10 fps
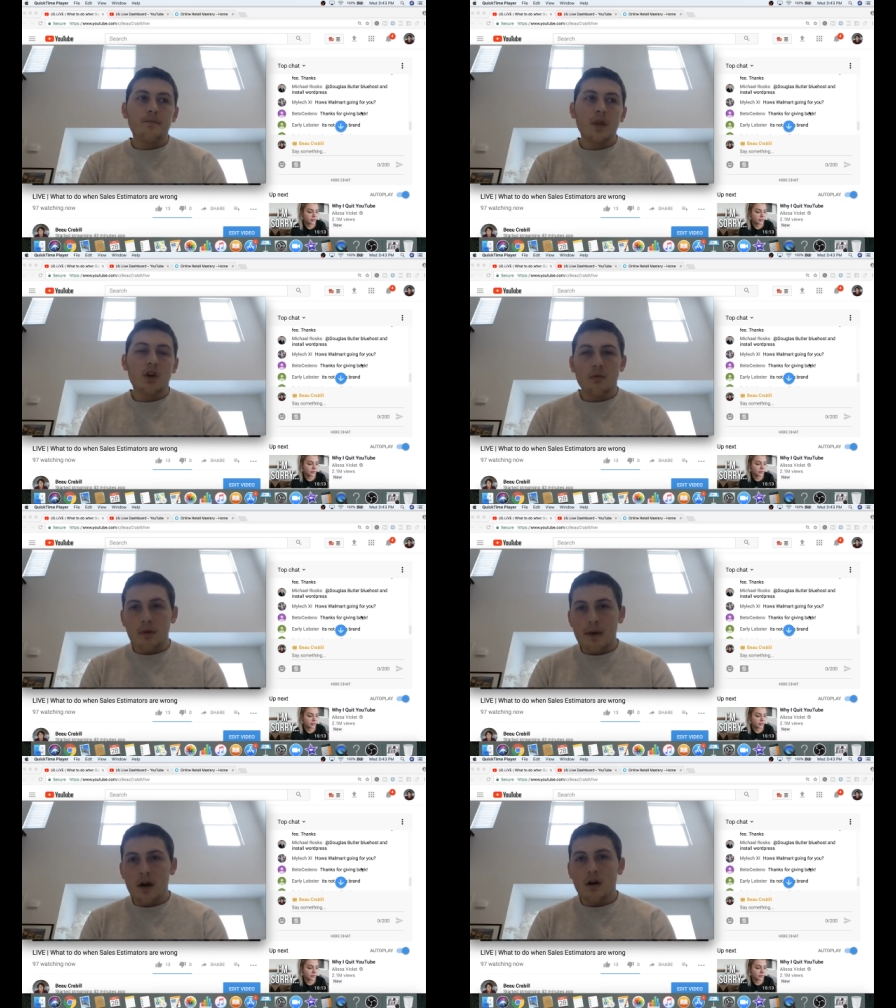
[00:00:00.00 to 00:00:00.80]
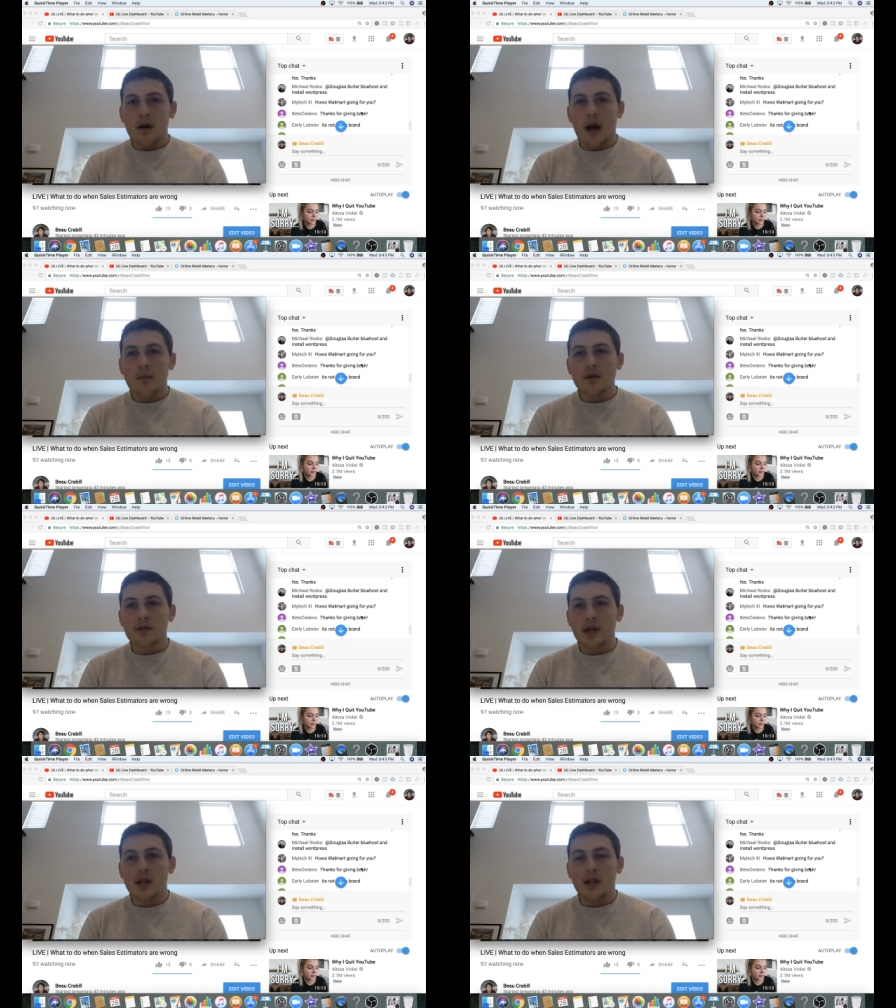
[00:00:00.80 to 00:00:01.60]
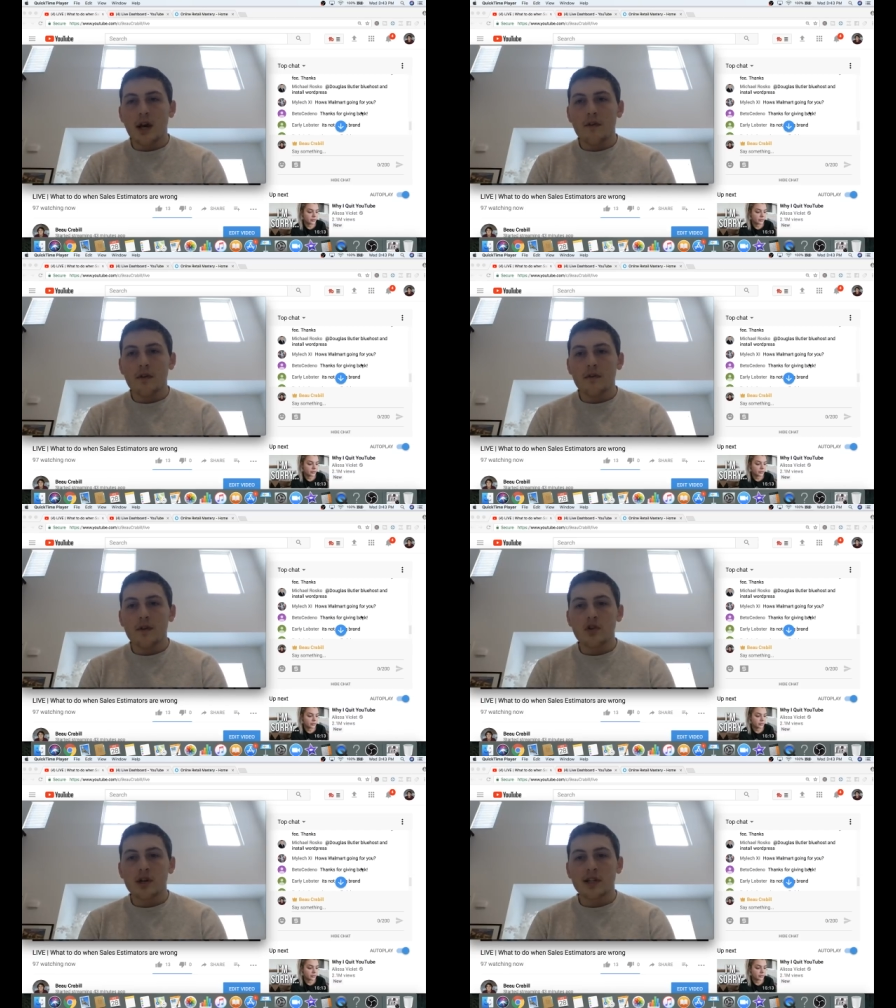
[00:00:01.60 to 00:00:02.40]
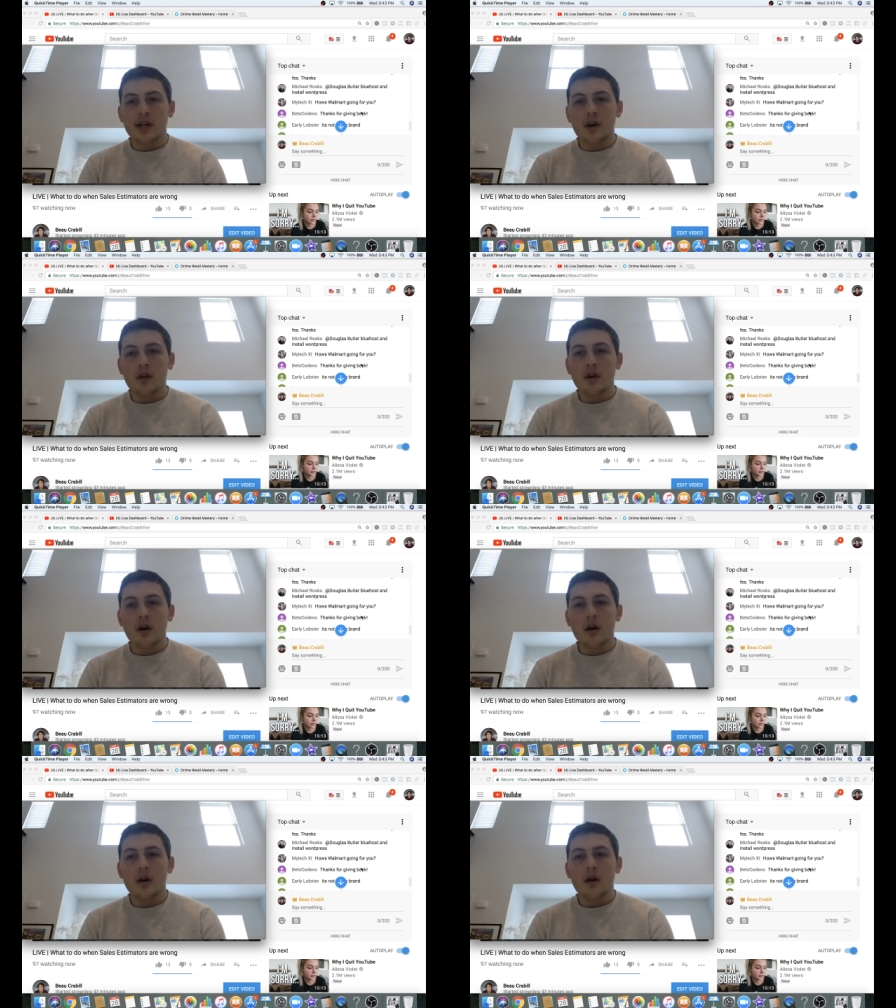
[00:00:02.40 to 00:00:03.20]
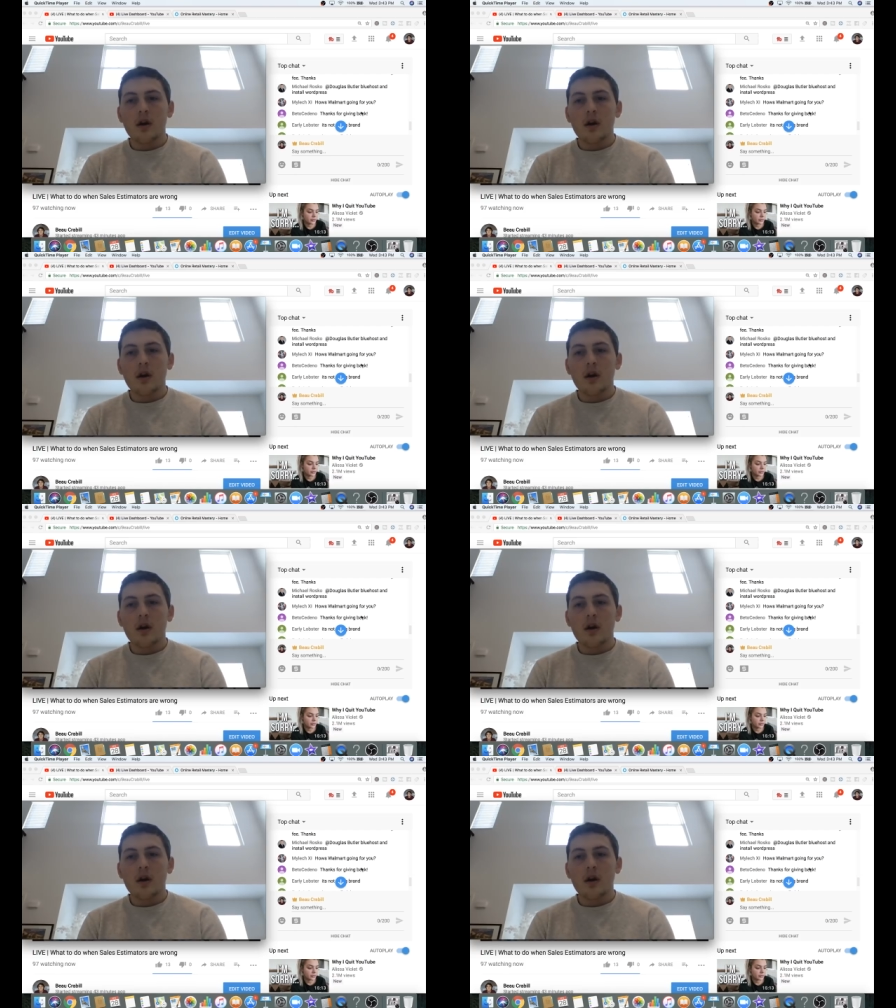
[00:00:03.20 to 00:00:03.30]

It could be better. I'm mostly in there for the future because I know they're